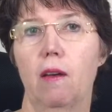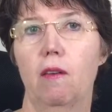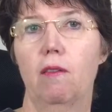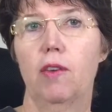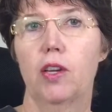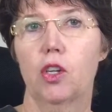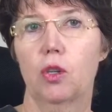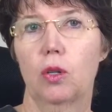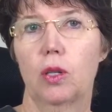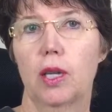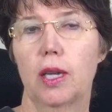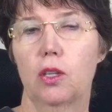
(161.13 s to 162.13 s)

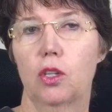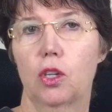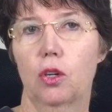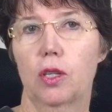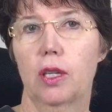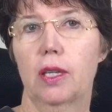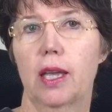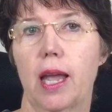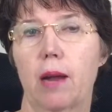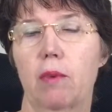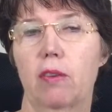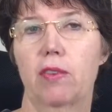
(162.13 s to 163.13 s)
visual insert that the
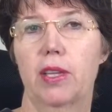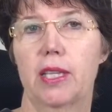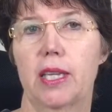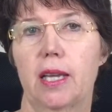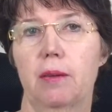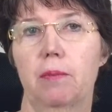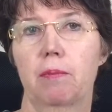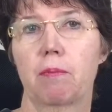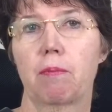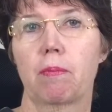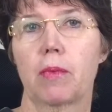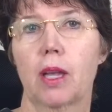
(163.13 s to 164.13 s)
camera fits in.
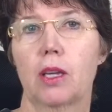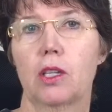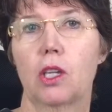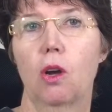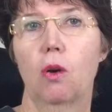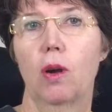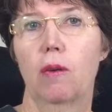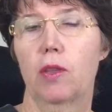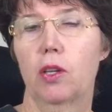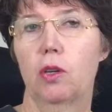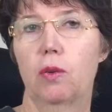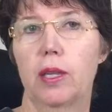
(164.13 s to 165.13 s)
So if
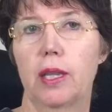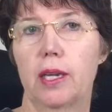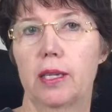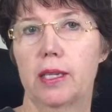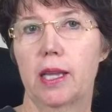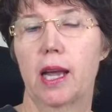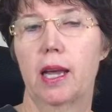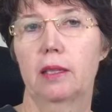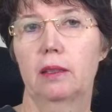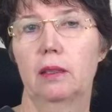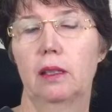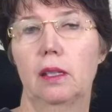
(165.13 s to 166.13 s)
they're doing the
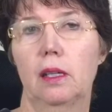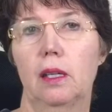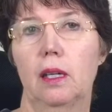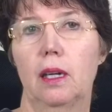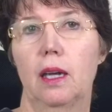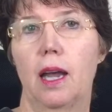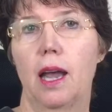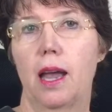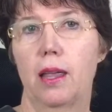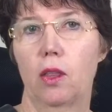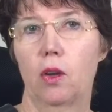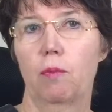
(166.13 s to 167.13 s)
Hasson
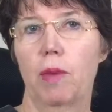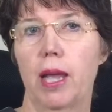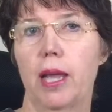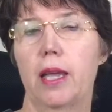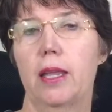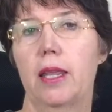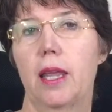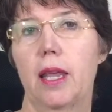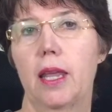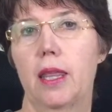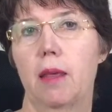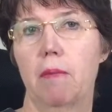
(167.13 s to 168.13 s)
and they're making
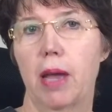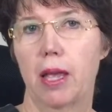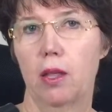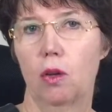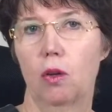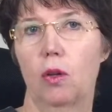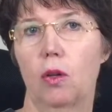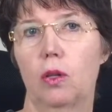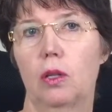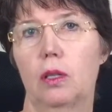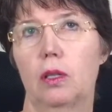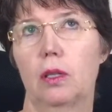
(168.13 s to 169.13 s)
the, the
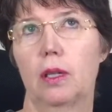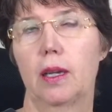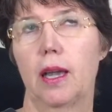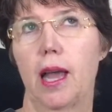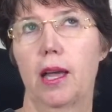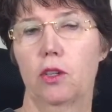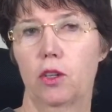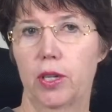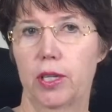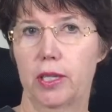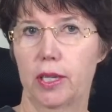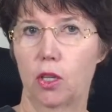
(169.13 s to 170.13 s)
manual
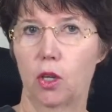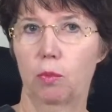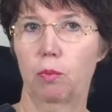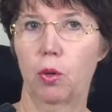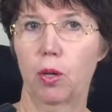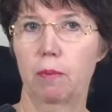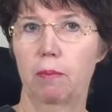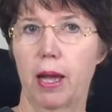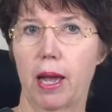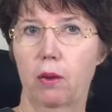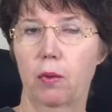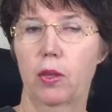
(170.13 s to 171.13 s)
entrance and you're pulling
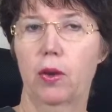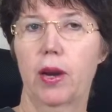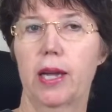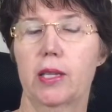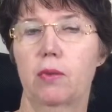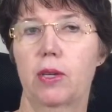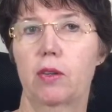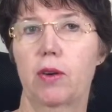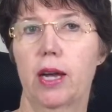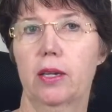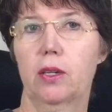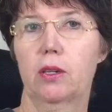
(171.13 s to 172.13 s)
back with your S
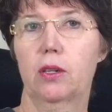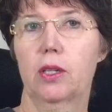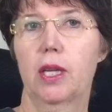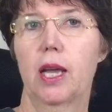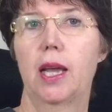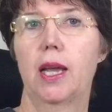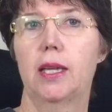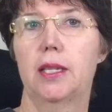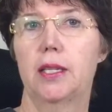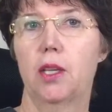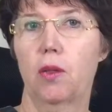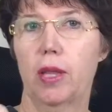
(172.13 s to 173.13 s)
retractors
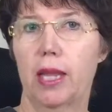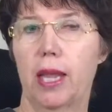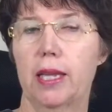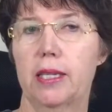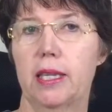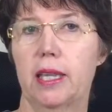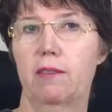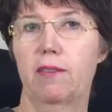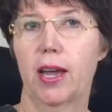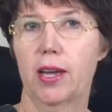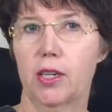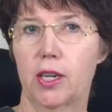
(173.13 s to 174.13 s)
so that they can see the
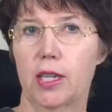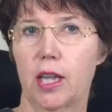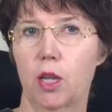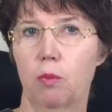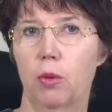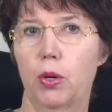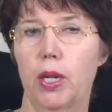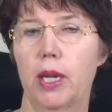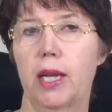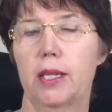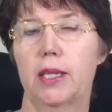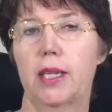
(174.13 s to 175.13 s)
fascia and then they're putting
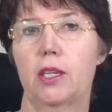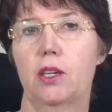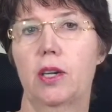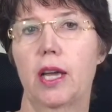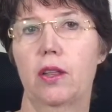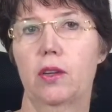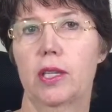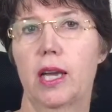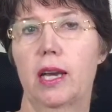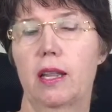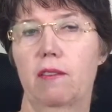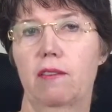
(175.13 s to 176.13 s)
a stitch on either
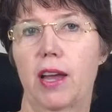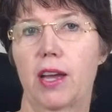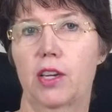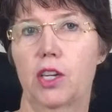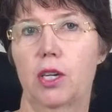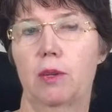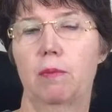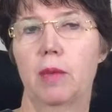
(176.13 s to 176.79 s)
side of the fascia